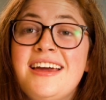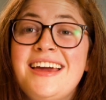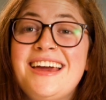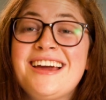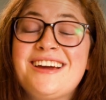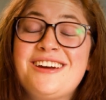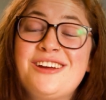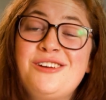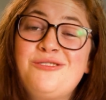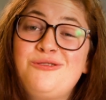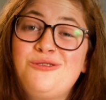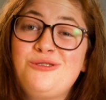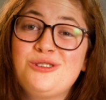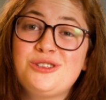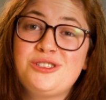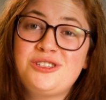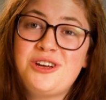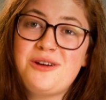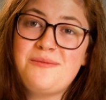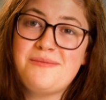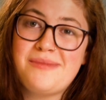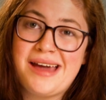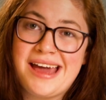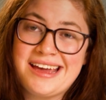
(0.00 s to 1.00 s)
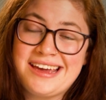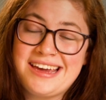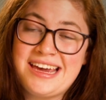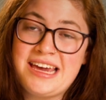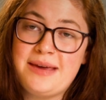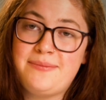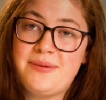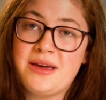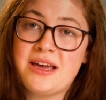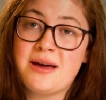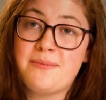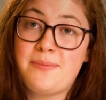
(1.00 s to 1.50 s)
It can also make
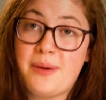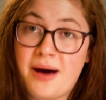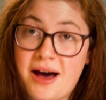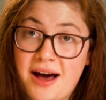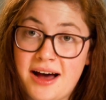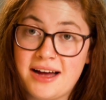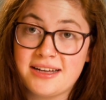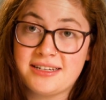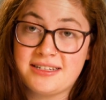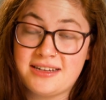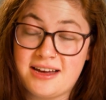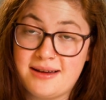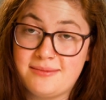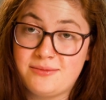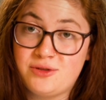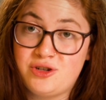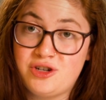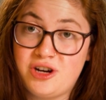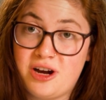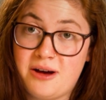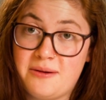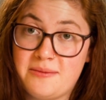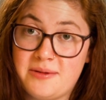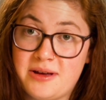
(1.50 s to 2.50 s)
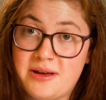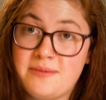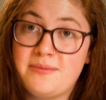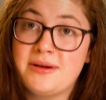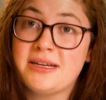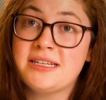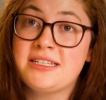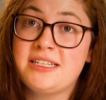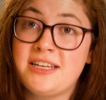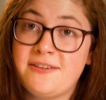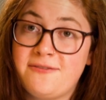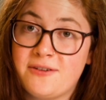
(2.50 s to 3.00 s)
keeping a part time job a
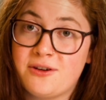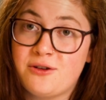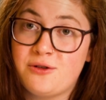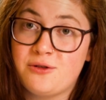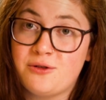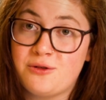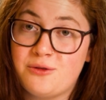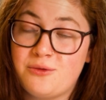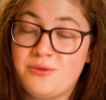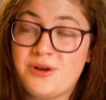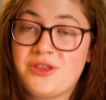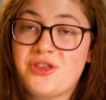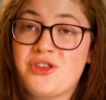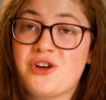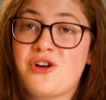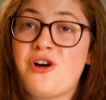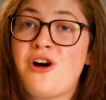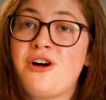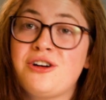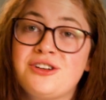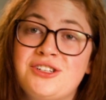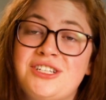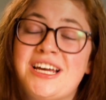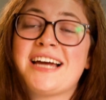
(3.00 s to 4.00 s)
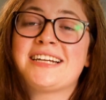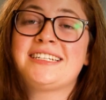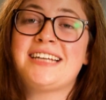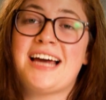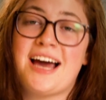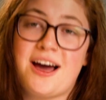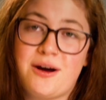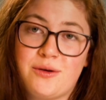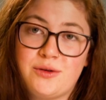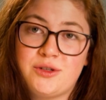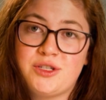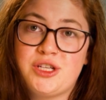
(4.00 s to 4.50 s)
bit difficult with the contact
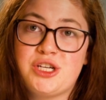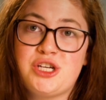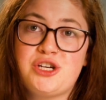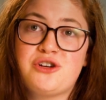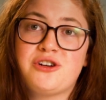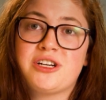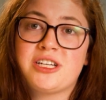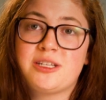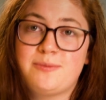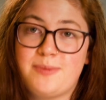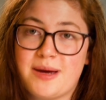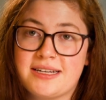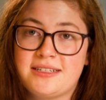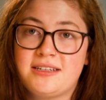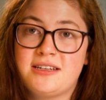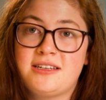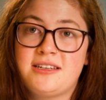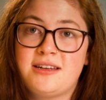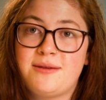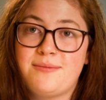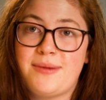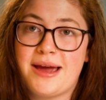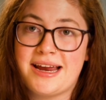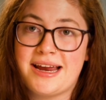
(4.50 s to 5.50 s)
hours that you're expected to